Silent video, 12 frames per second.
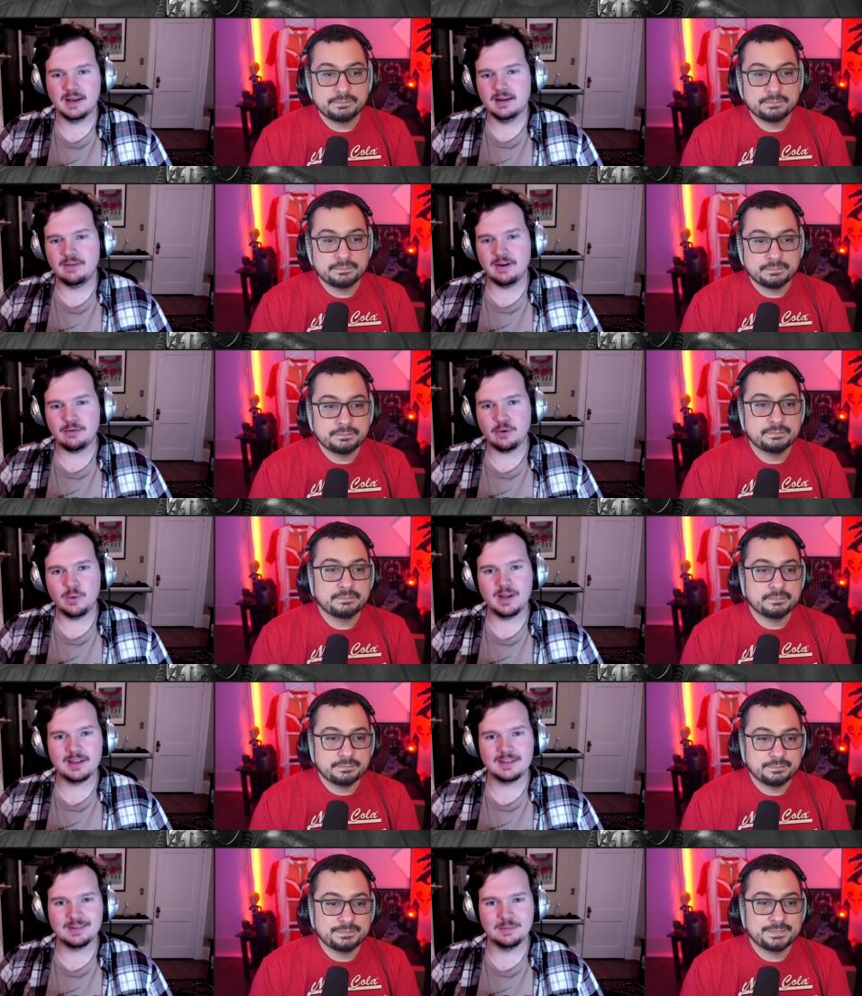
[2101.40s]
Speaker 1: end of every
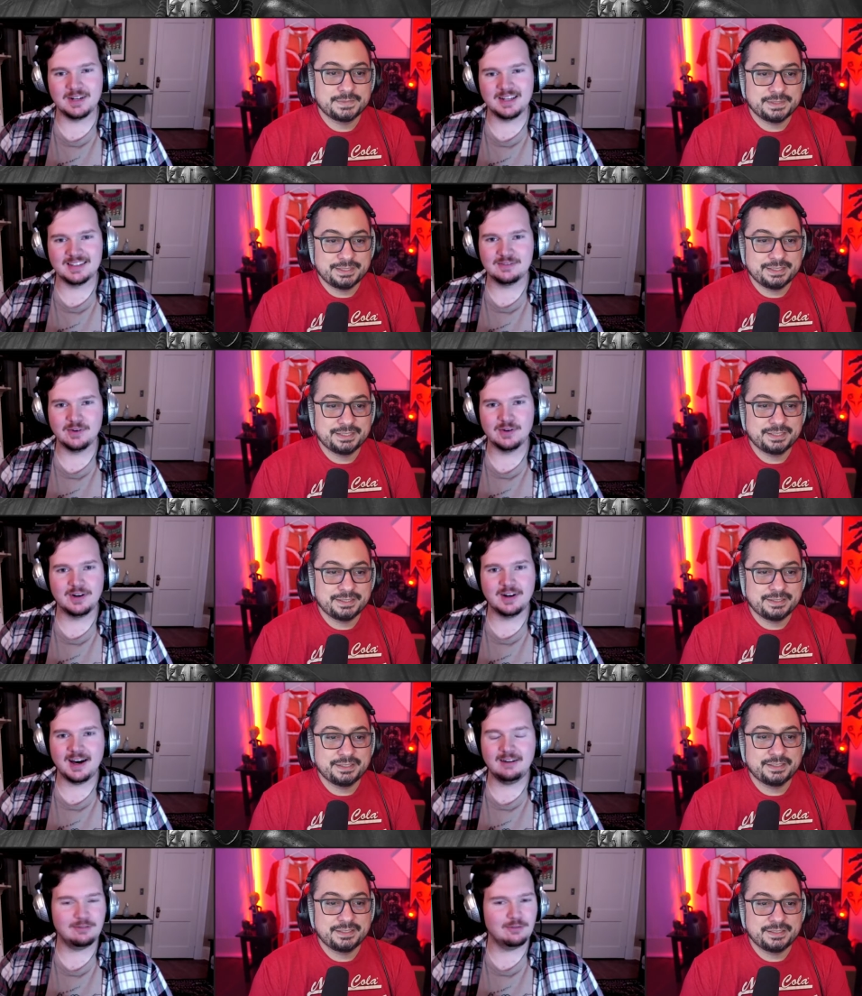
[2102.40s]
week, somebody gets voted
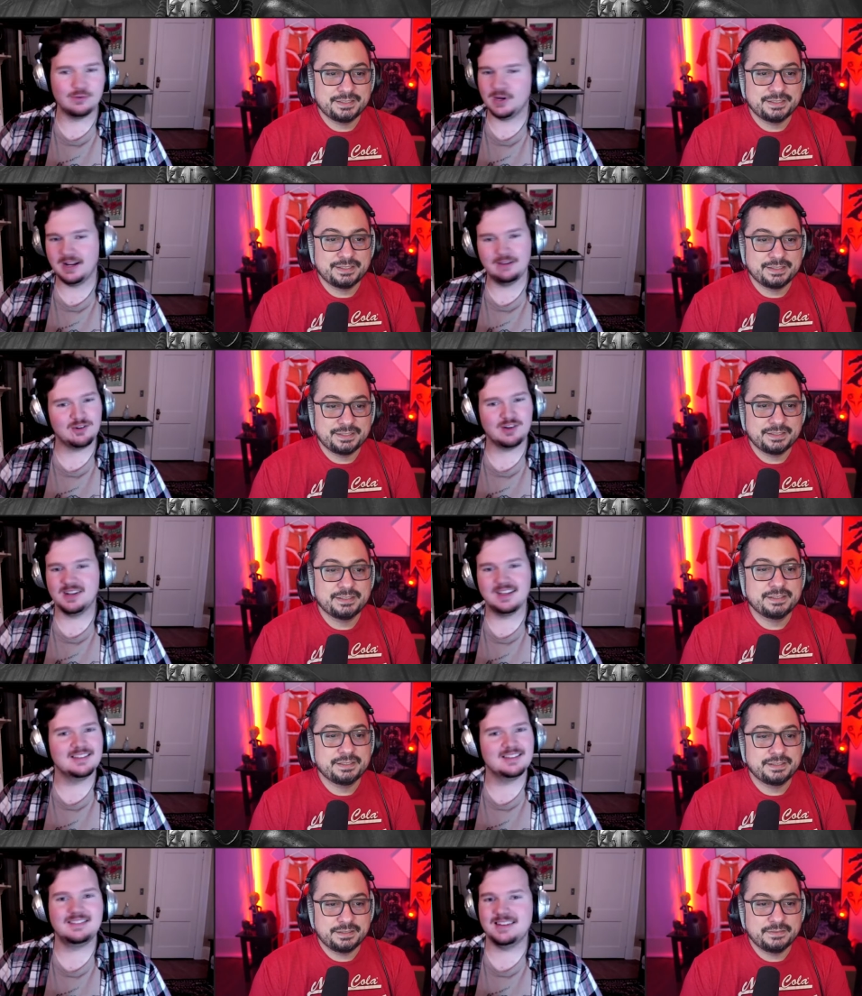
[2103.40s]
off of whatever it
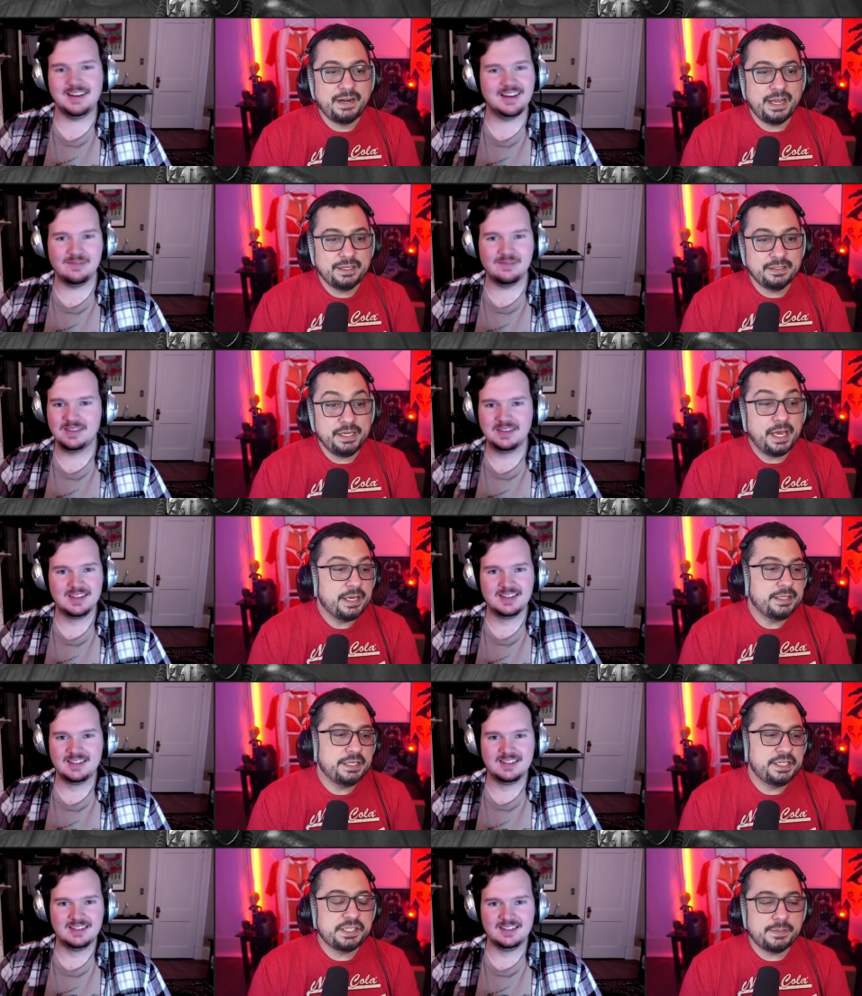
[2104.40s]
is. Right.
Speaker 2: Um, yeah, and
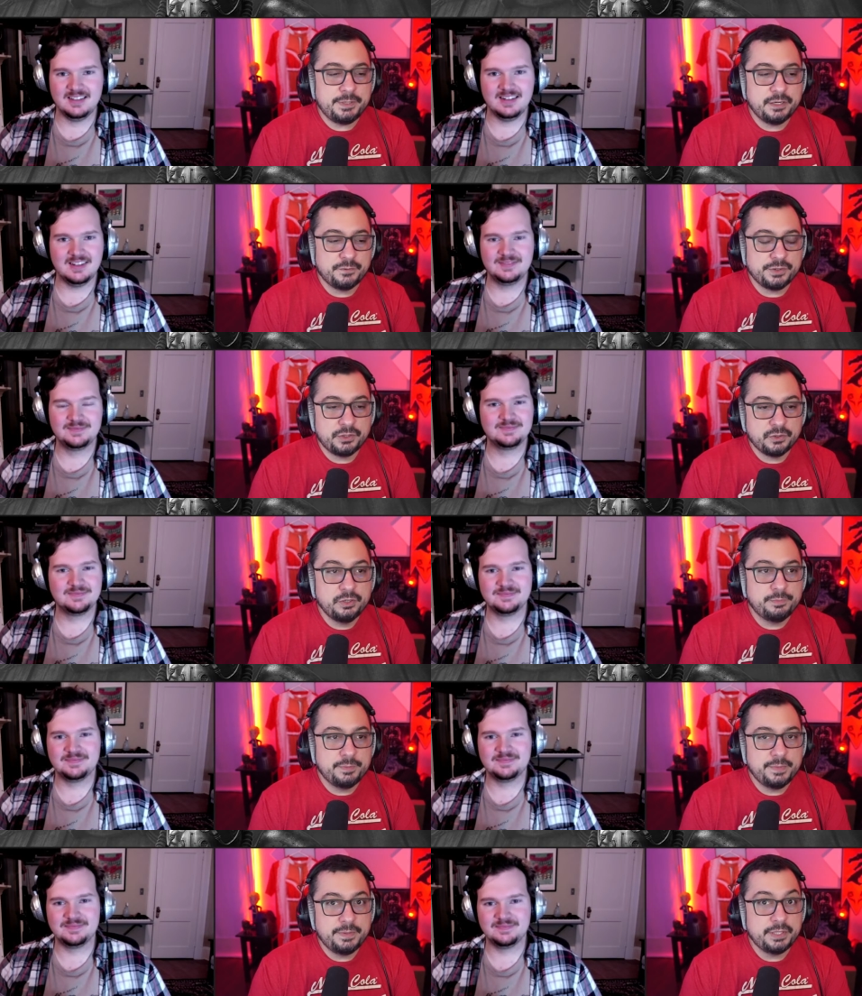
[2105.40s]
they disappear yeah. for the group,
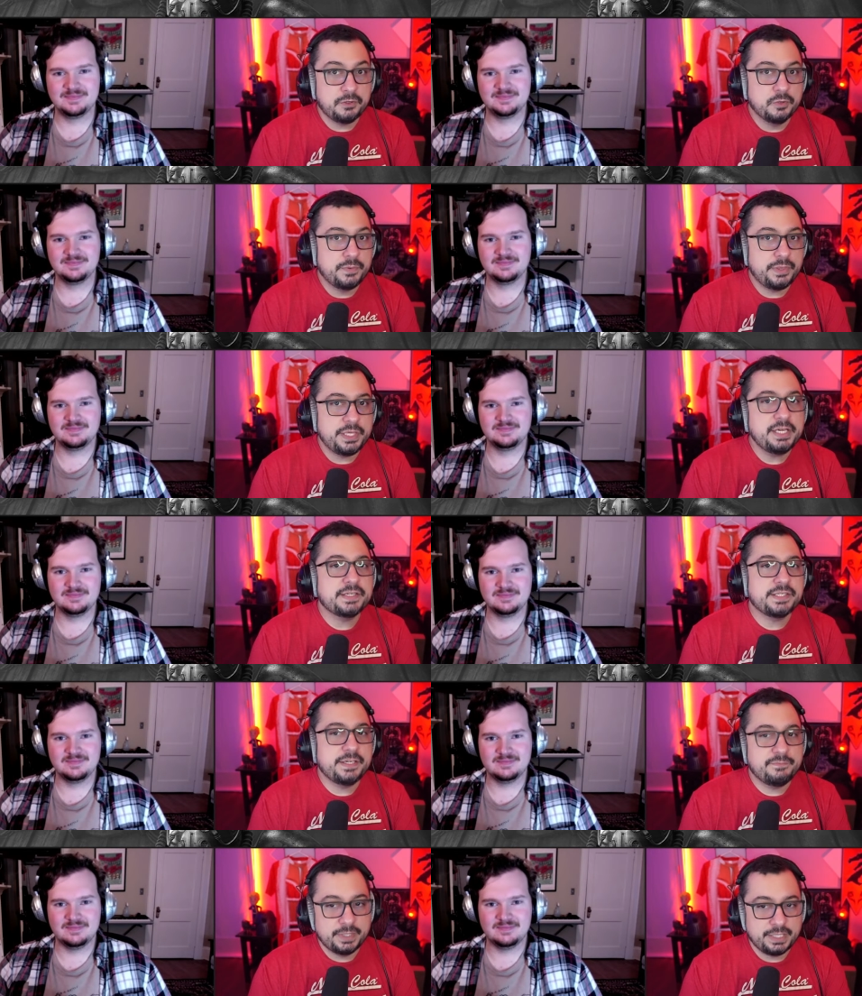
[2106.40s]
and maybe the group thinks
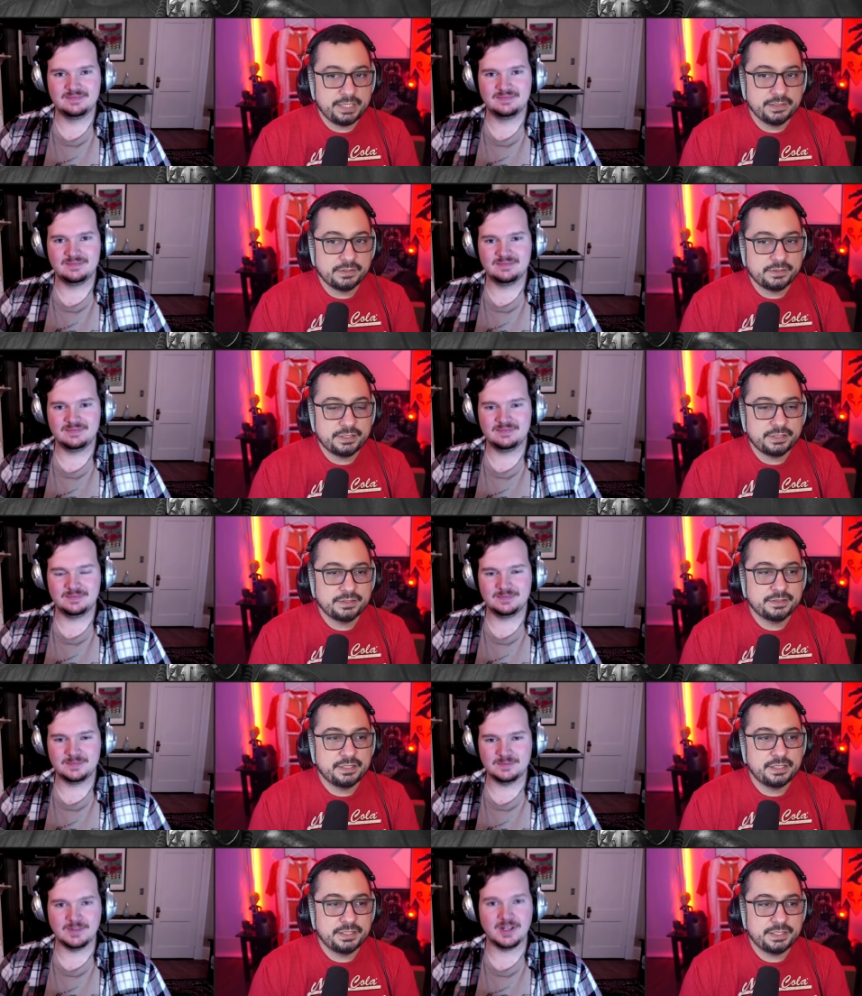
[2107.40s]
they've been killed
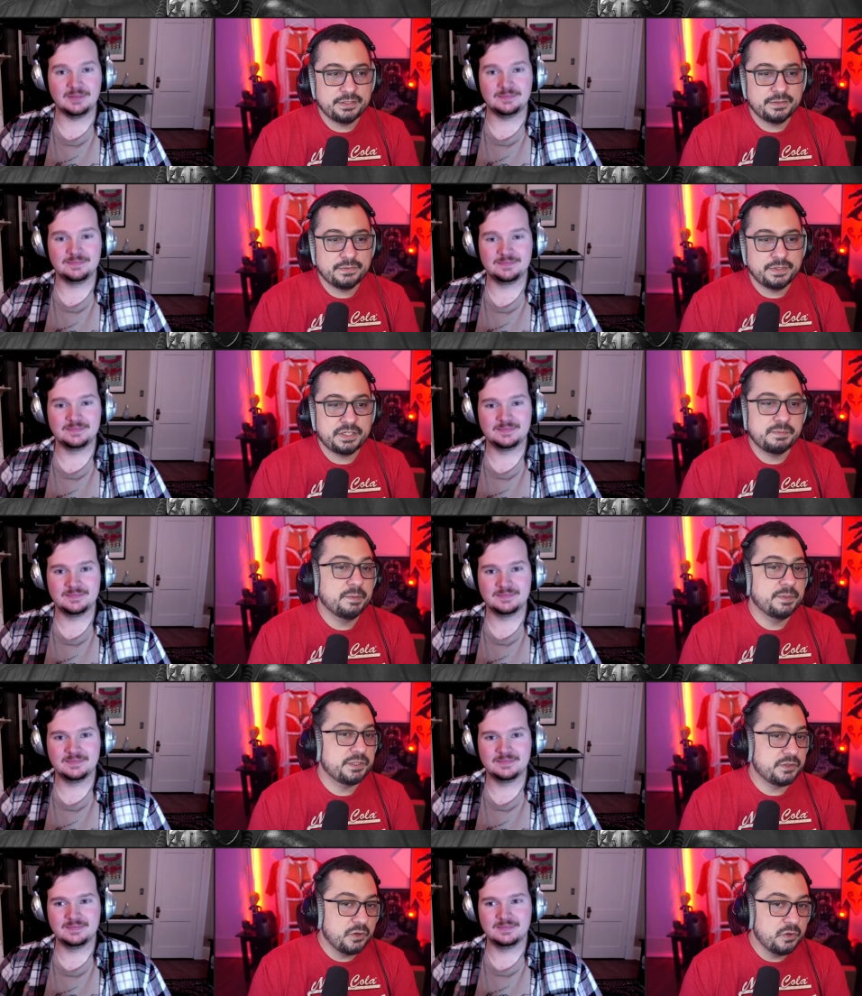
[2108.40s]
until yeah. the
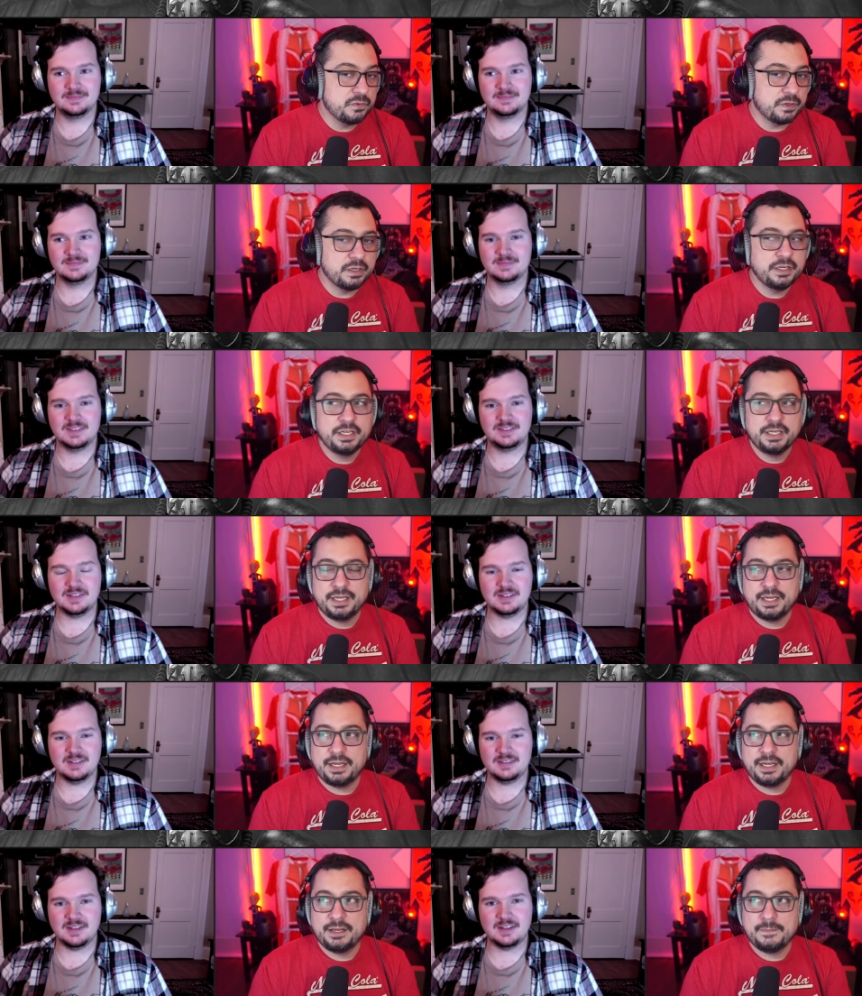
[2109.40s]
experiment's over. It's, um,
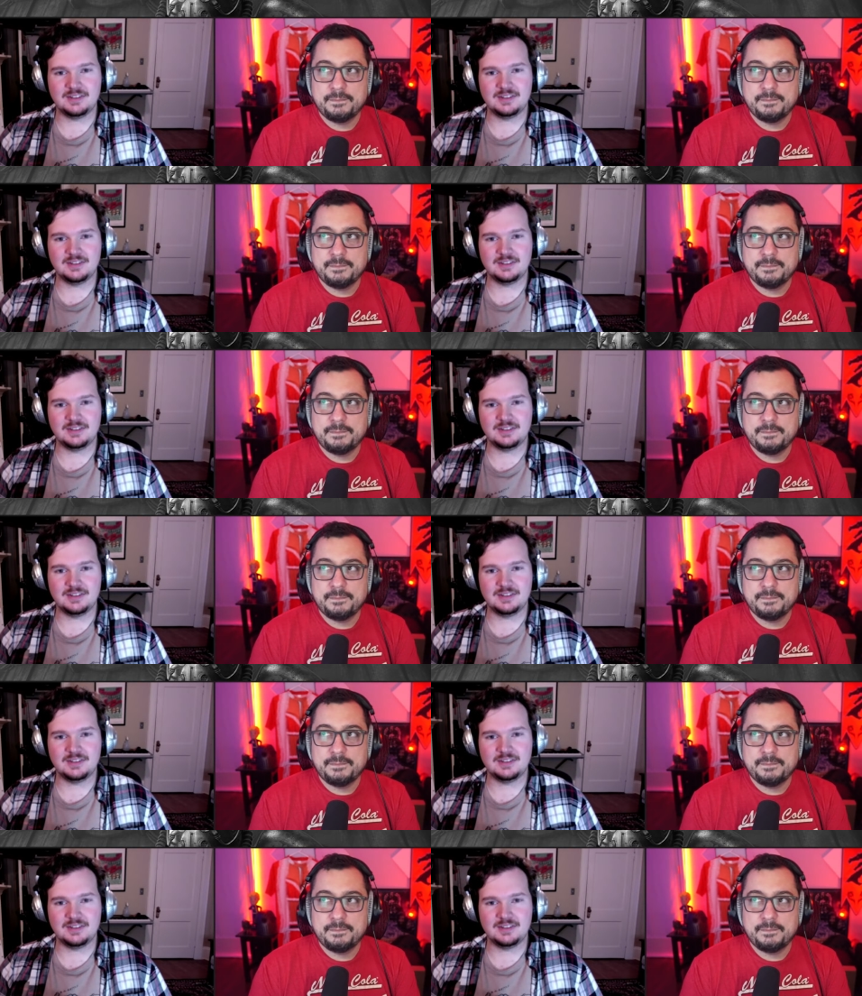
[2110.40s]
like